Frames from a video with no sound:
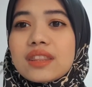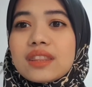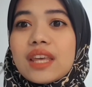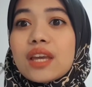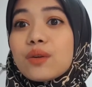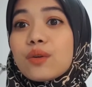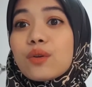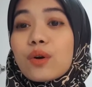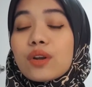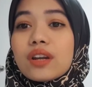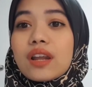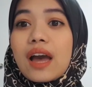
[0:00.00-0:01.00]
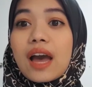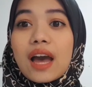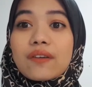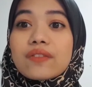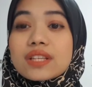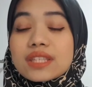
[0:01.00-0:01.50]
they do not
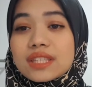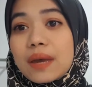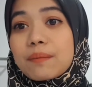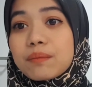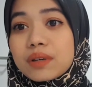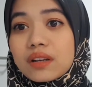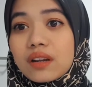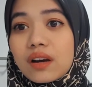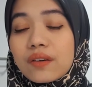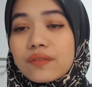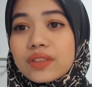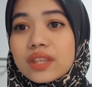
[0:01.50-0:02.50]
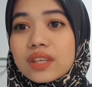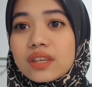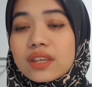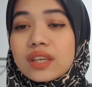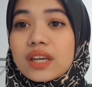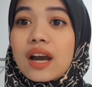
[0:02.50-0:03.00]
have the sample of
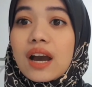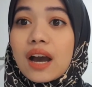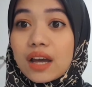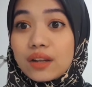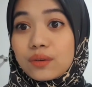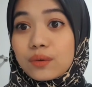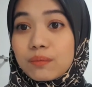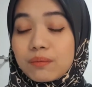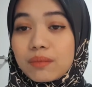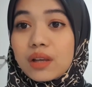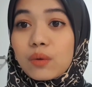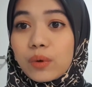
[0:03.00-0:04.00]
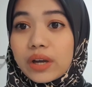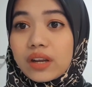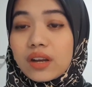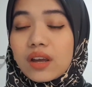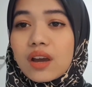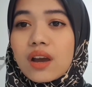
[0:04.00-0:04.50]
the unknown male
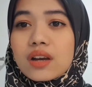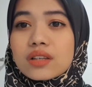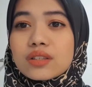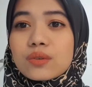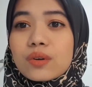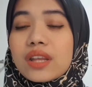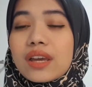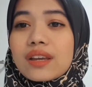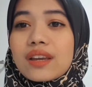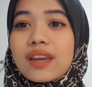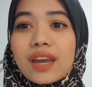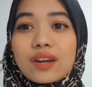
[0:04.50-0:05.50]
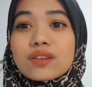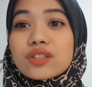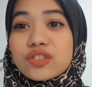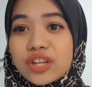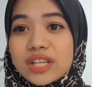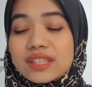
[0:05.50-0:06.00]
one, so they
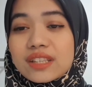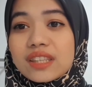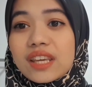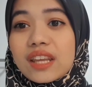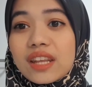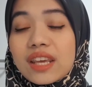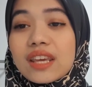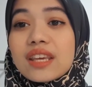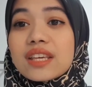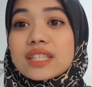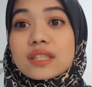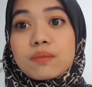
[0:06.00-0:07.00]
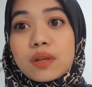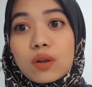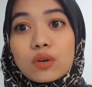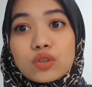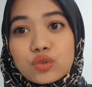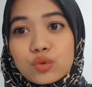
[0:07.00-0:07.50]
cannot trace the DNA is
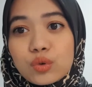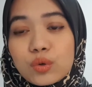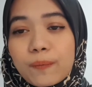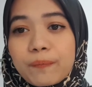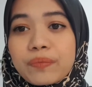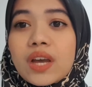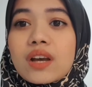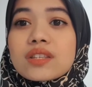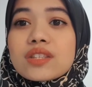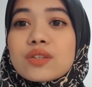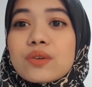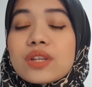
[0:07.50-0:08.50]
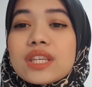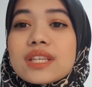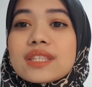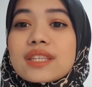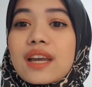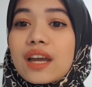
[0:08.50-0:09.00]
belong to whom. So
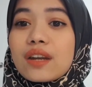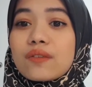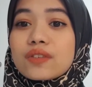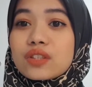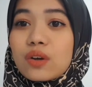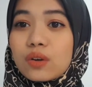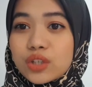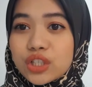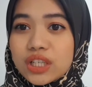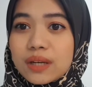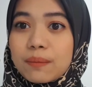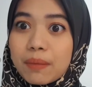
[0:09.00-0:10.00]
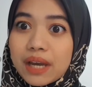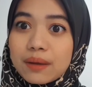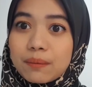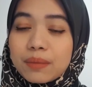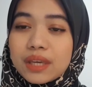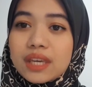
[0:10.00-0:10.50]
this kind of solution
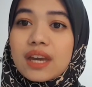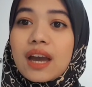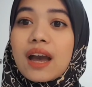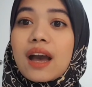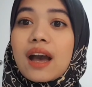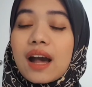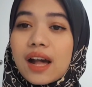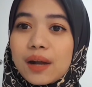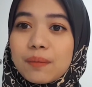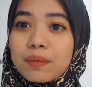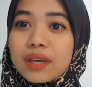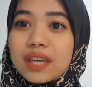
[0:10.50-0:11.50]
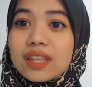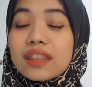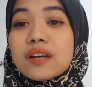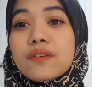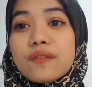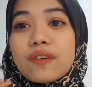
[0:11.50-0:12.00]
might be help in
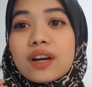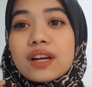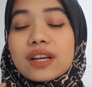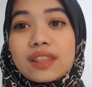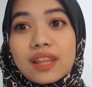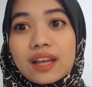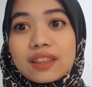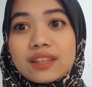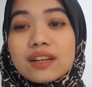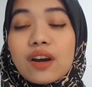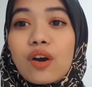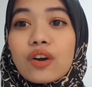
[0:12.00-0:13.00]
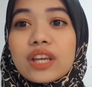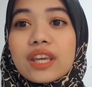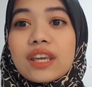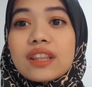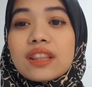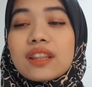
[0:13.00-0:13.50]
the another or
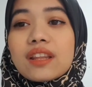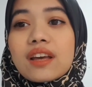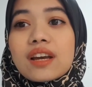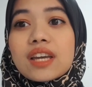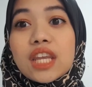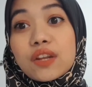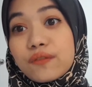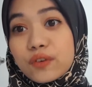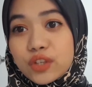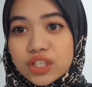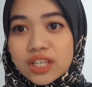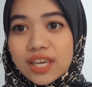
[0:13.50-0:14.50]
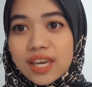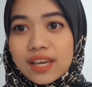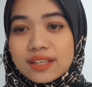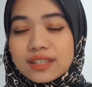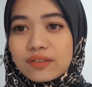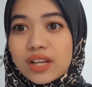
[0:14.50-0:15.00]
in the future
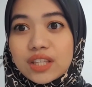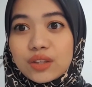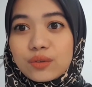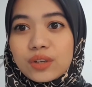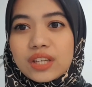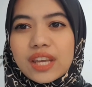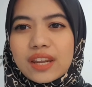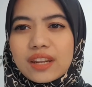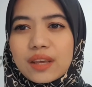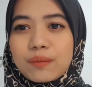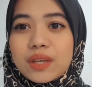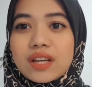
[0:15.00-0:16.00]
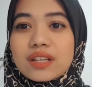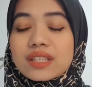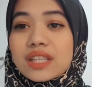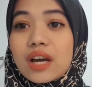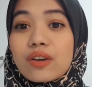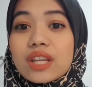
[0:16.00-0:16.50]
case relating to the DNA,
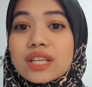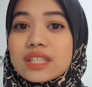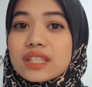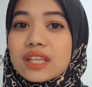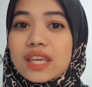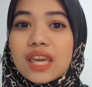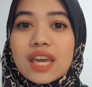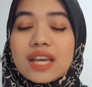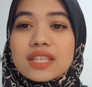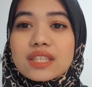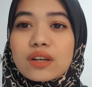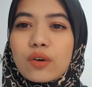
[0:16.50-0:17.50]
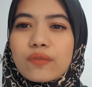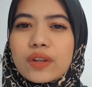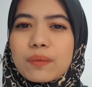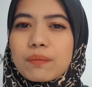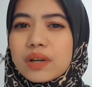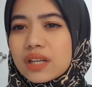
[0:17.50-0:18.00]
because nowadays the case of
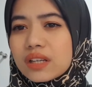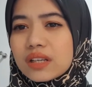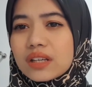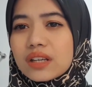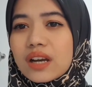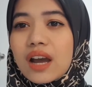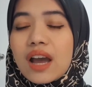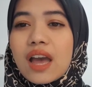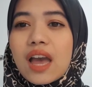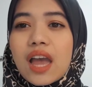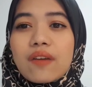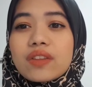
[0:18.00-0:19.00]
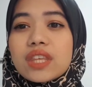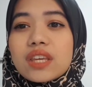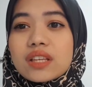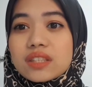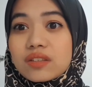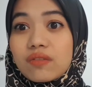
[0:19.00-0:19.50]
the murder,
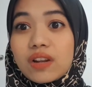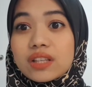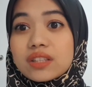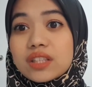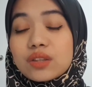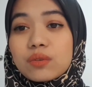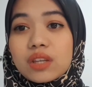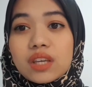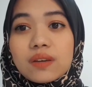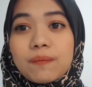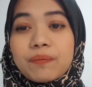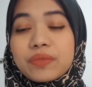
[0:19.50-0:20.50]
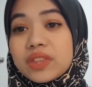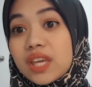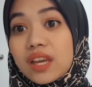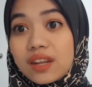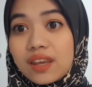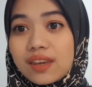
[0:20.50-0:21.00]
everything is relating to the
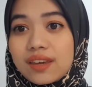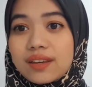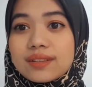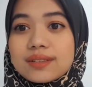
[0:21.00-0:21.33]
DNA.